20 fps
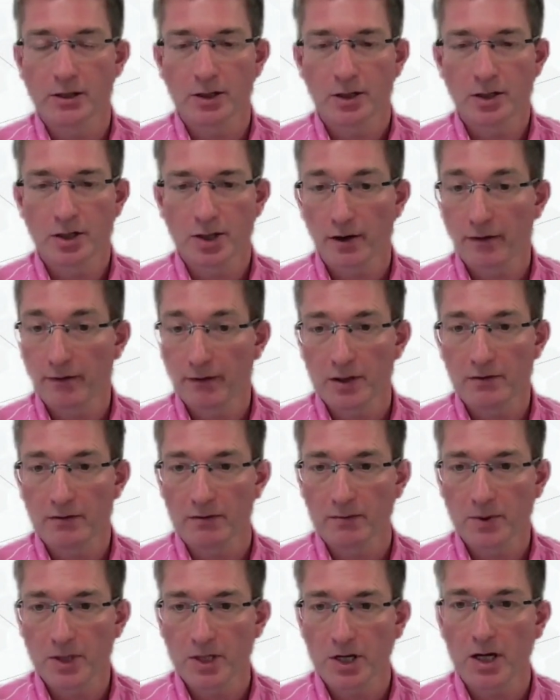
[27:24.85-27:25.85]
service
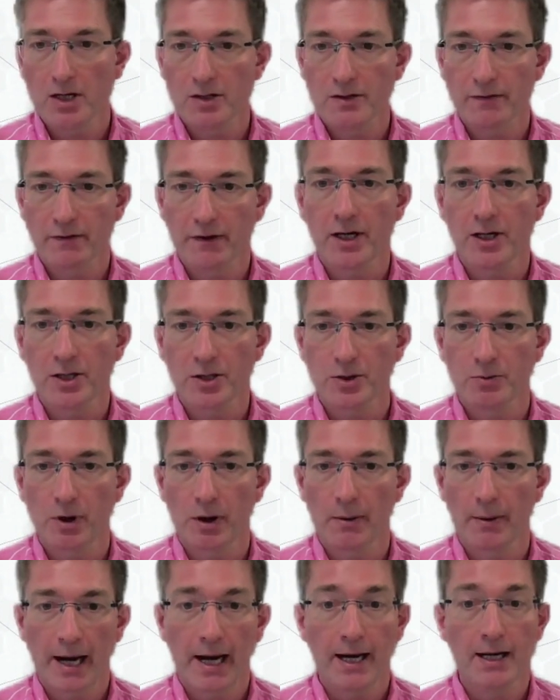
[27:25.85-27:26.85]
from start to finish, where
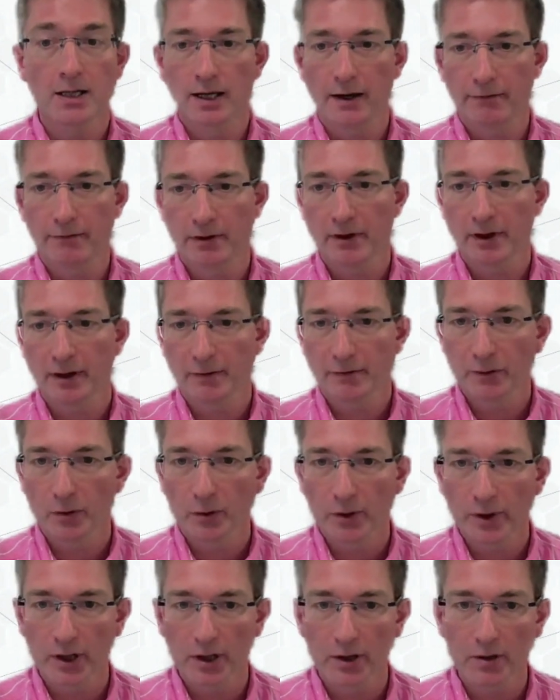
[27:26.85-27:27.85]
we handle everything
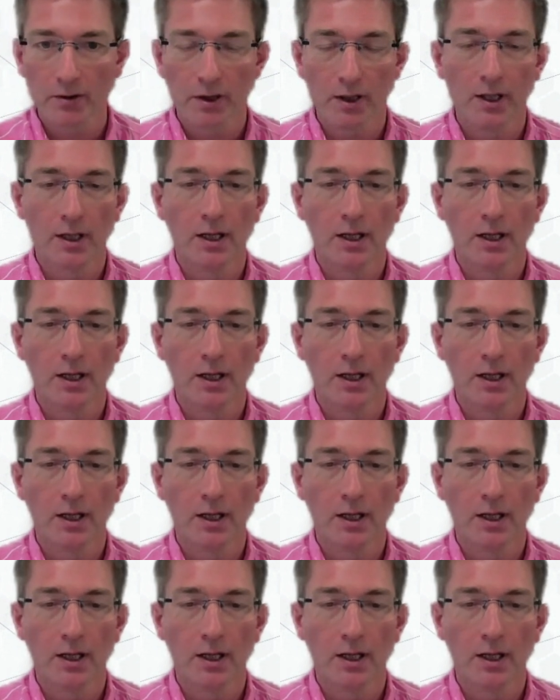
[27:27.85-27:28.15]
for you.